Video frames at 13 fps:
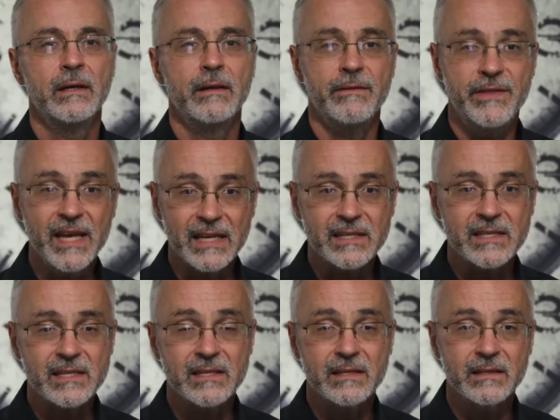
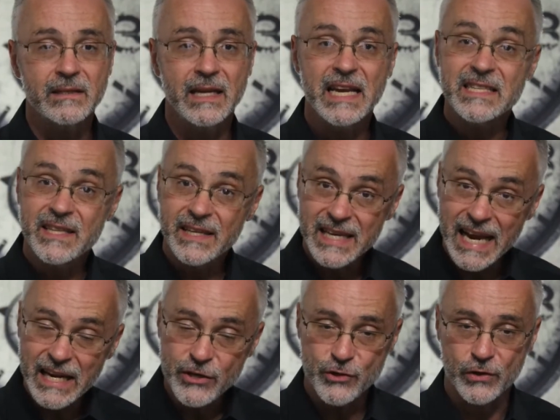This is the
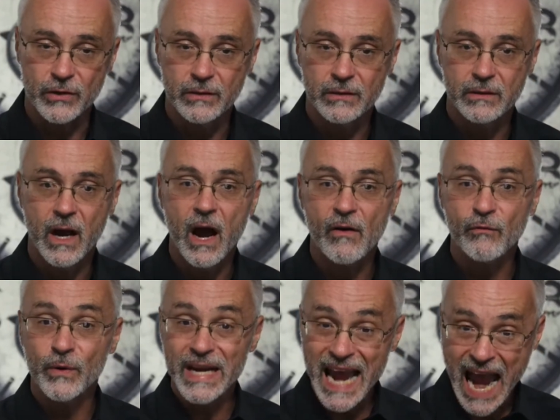nature of
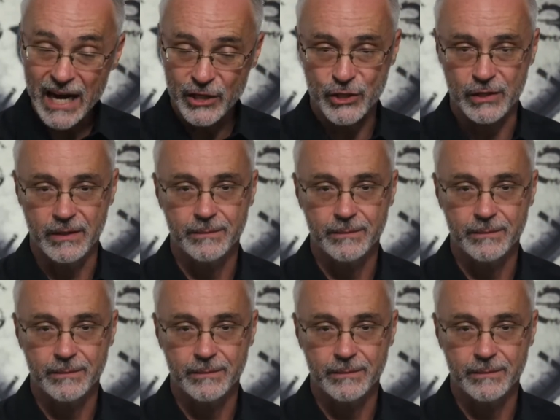reaction.